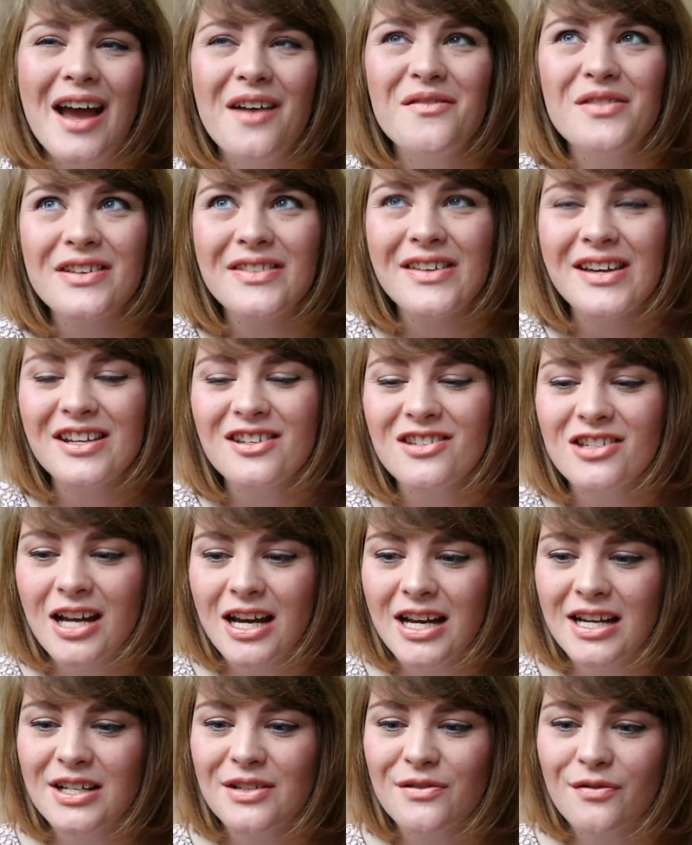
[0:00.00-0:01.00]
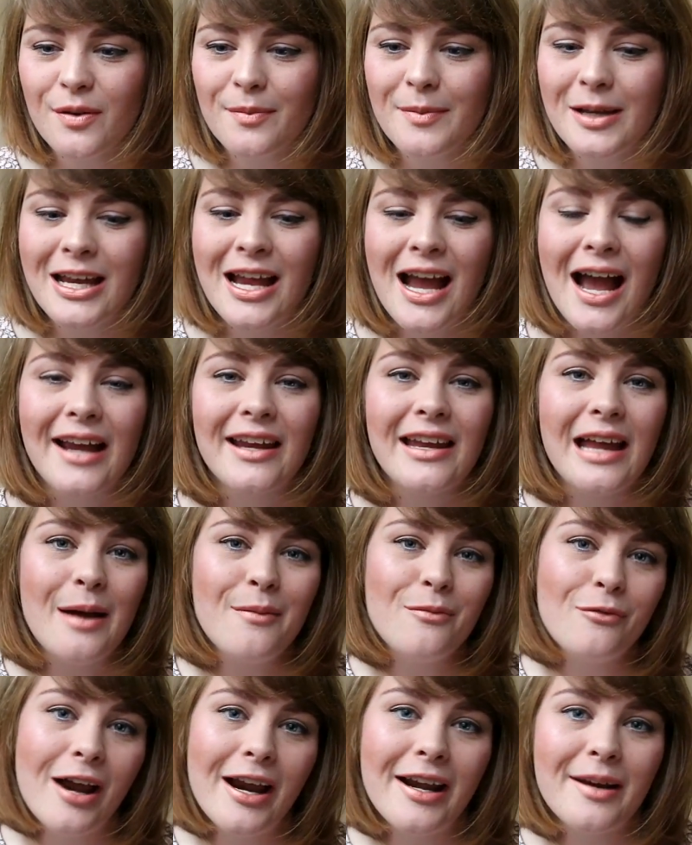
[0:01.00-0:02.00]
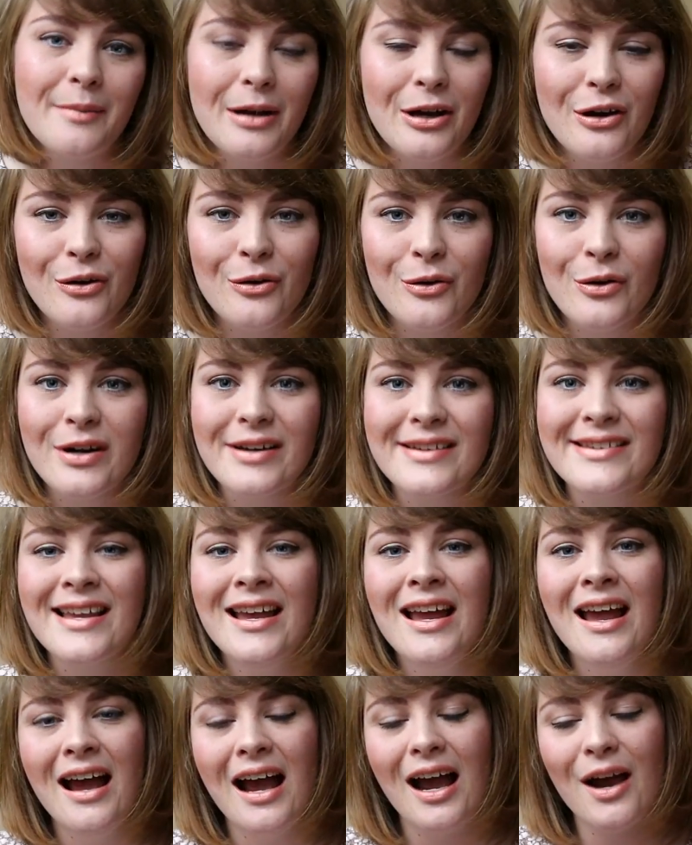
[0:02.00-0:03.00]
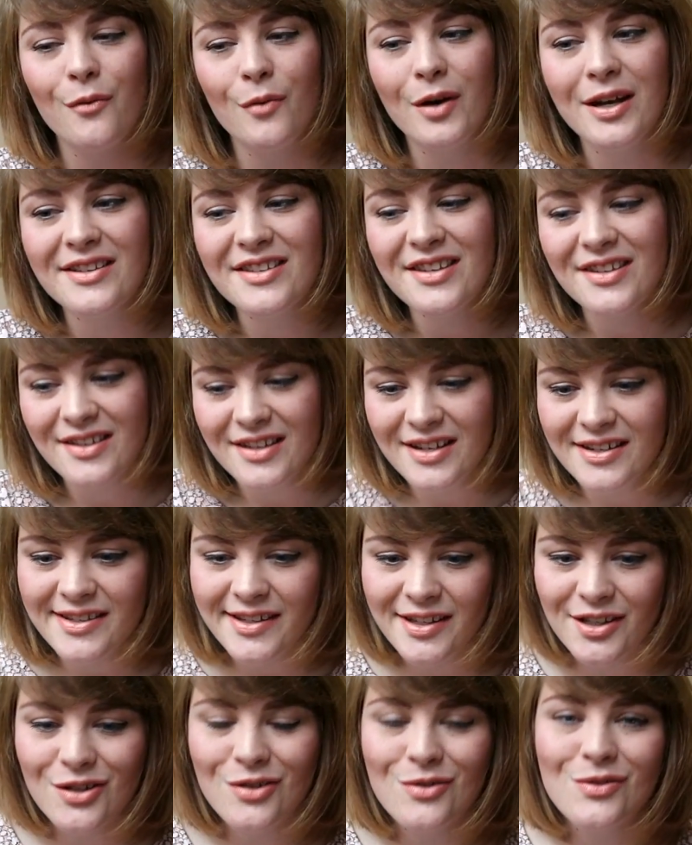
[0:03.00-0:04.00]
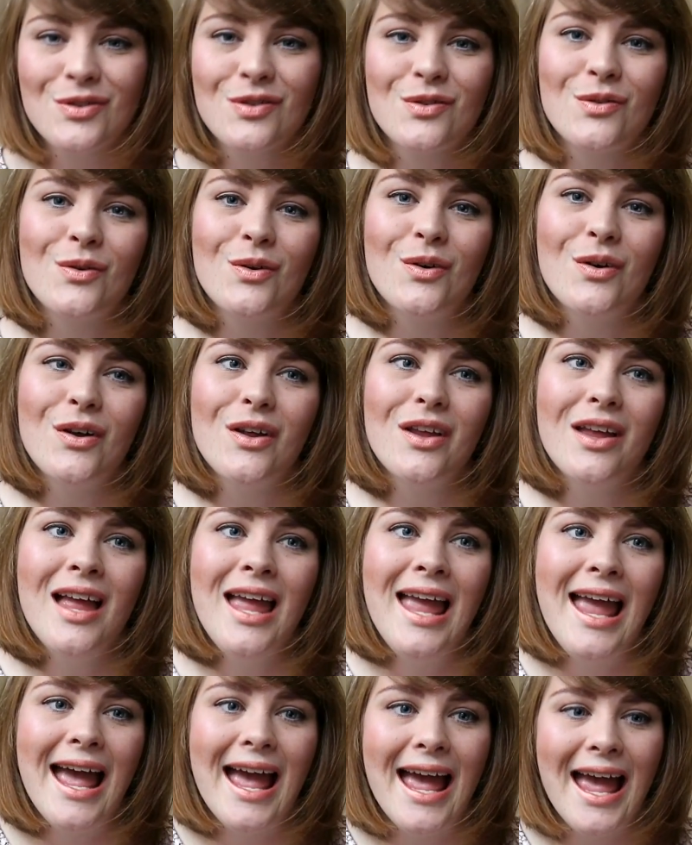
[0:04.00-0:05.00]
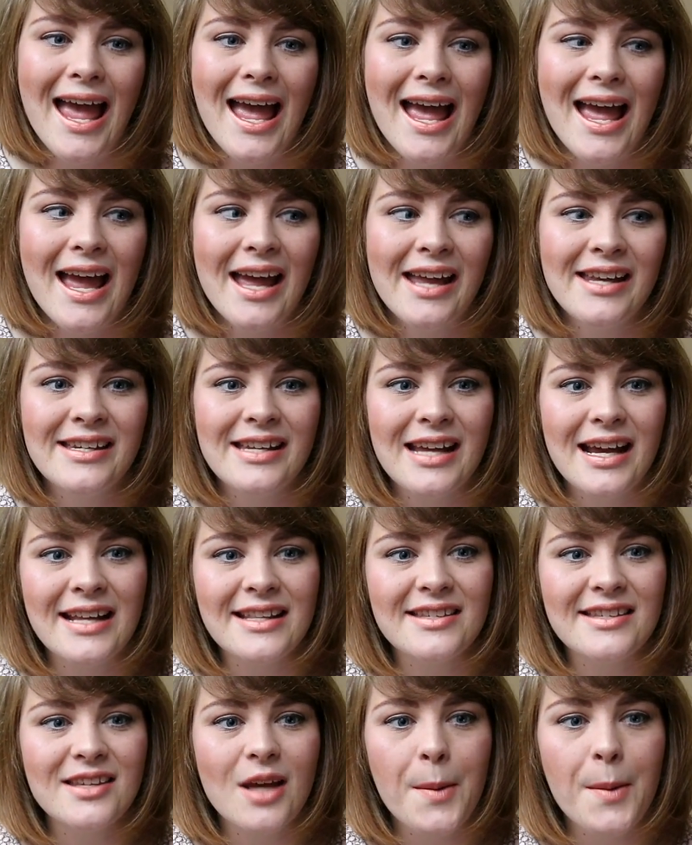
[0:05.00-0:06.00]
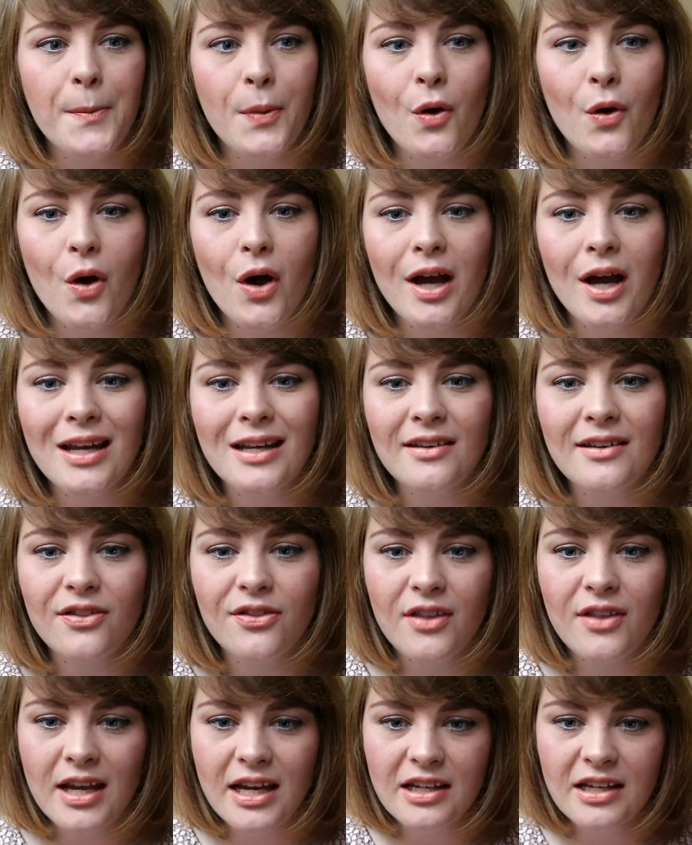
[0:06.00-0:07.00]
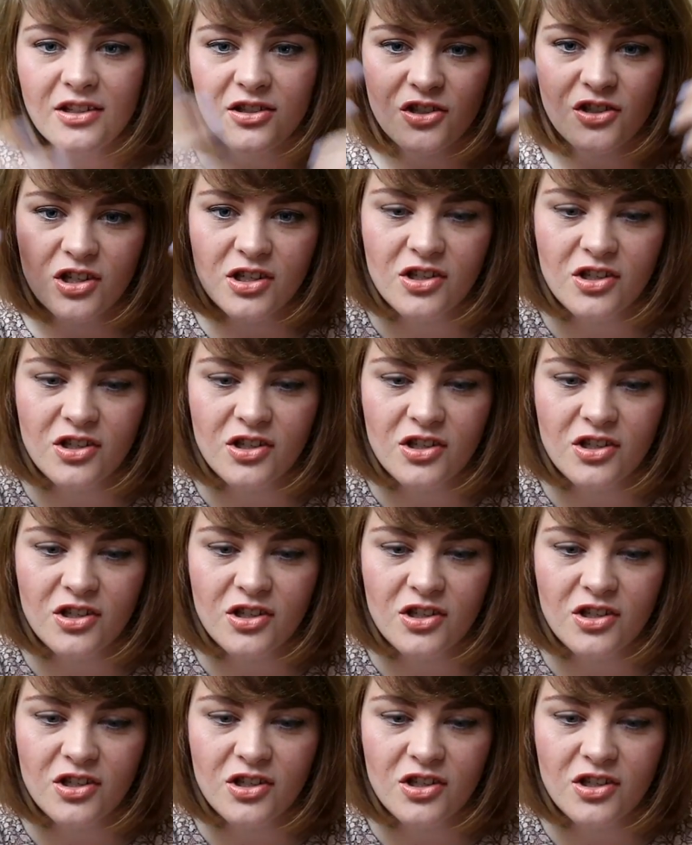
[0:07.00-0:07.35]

everything changed for me. I kept riding my horse. I went to this new school, and at some point, things